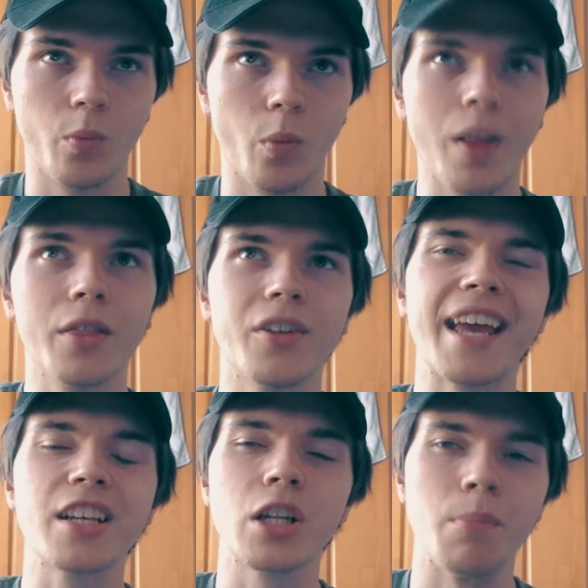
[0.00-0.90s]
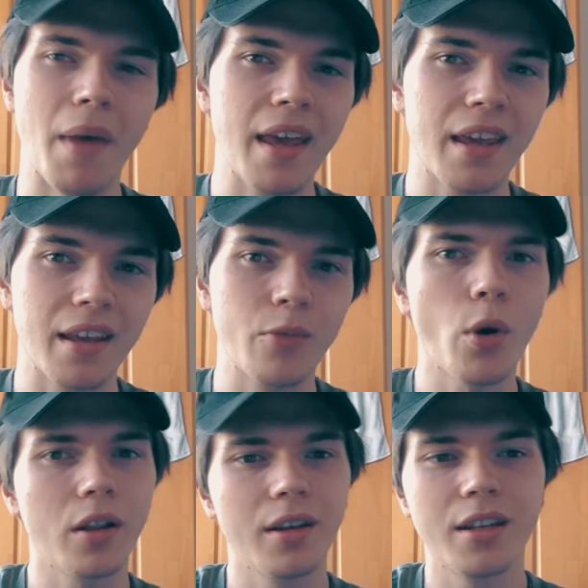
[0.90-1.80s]
well, not actually making.
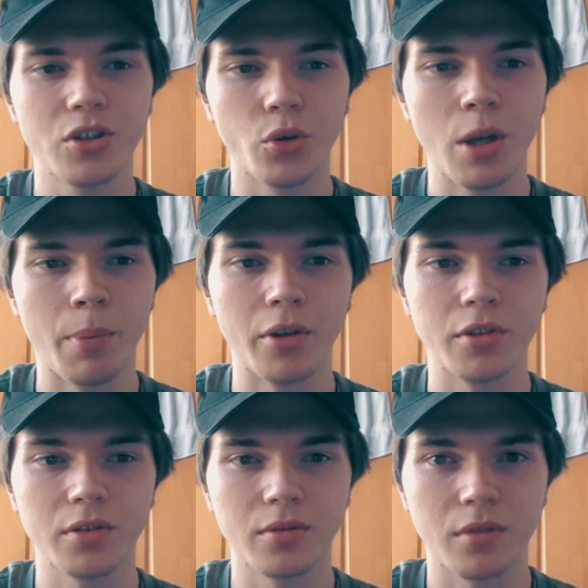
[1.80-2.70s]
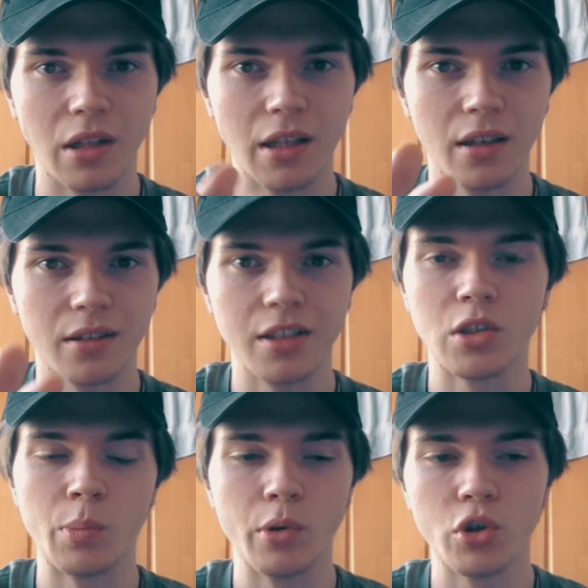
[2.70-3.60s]
Well, it is only about the
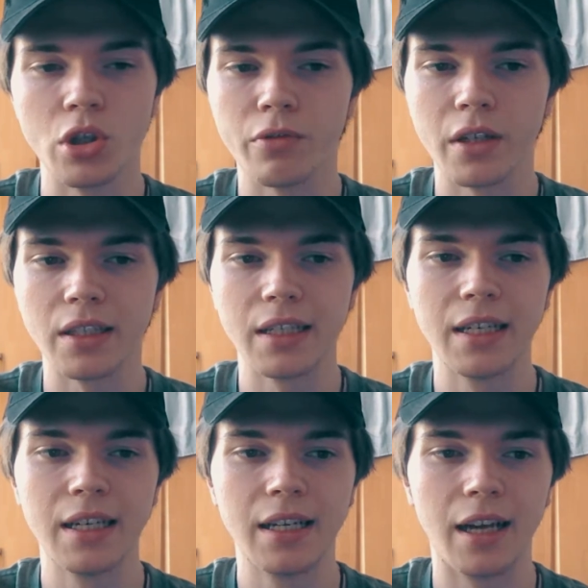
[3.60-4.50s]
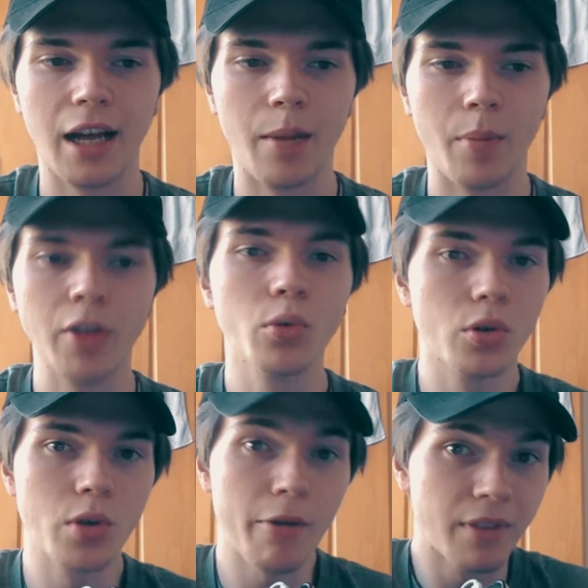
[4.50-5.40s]
distribution of it. Um, I do
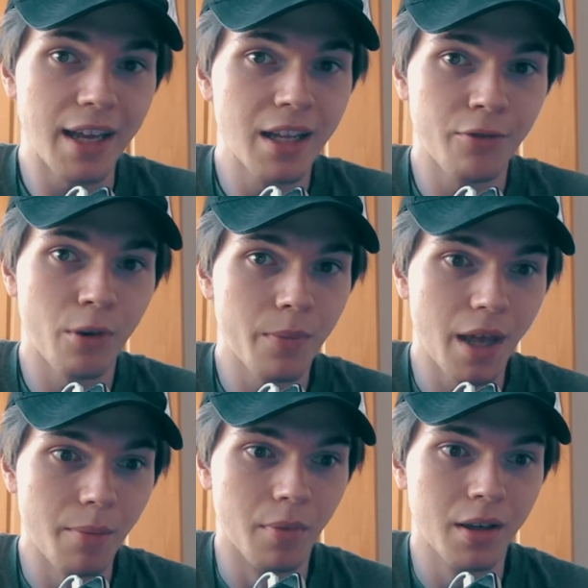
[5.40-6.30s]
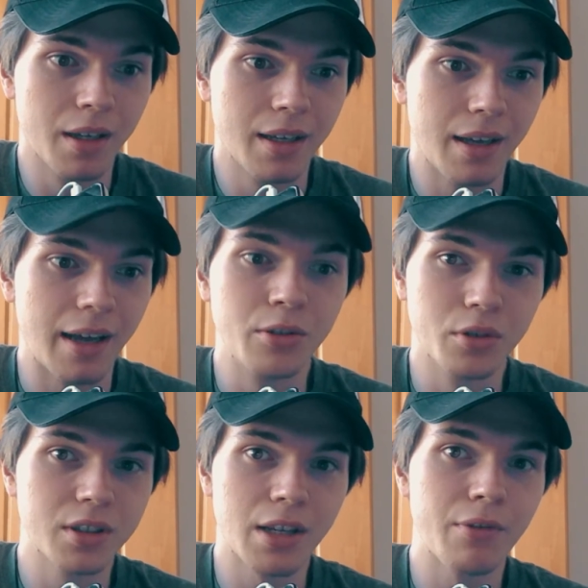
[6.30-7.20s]
also have data from them. I
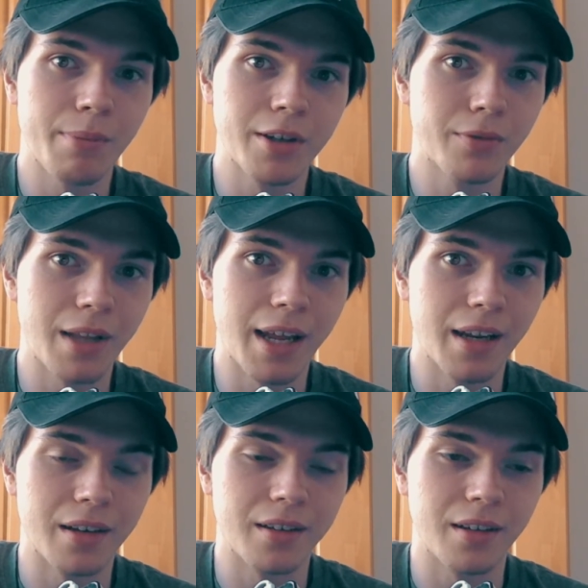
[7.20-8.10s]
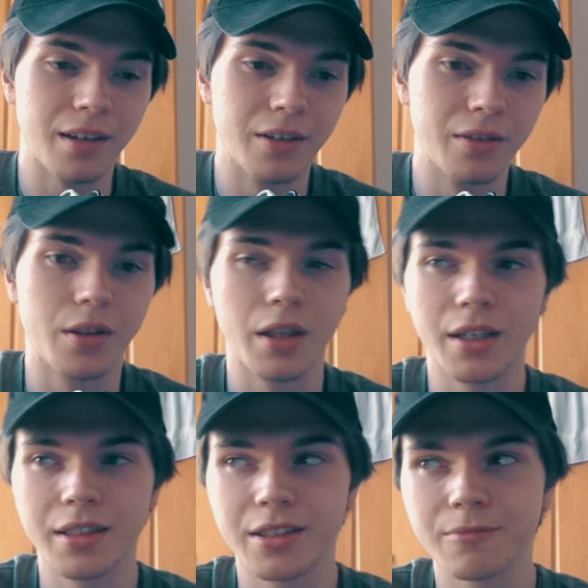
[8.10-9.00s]
do just have a bunch of data. You know, the
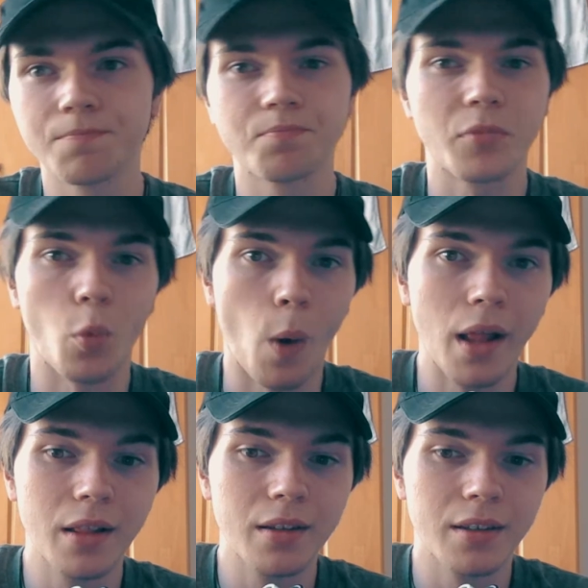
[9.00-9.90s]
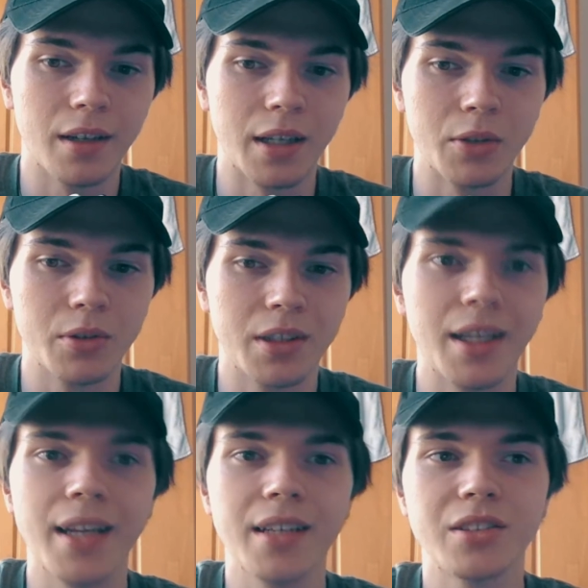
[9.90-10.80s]
thing is, well, you know, the
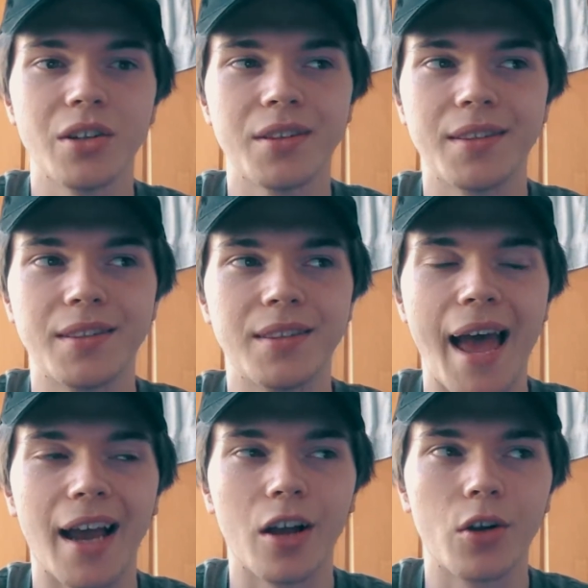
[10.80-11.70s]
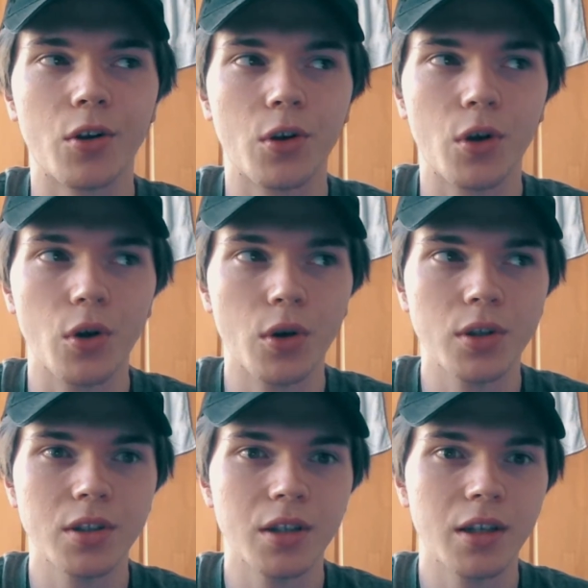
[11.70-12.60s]
data is not that
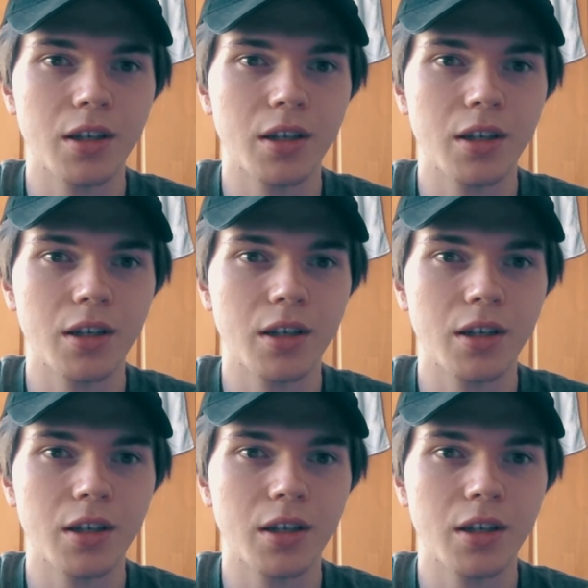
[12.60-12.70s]
good,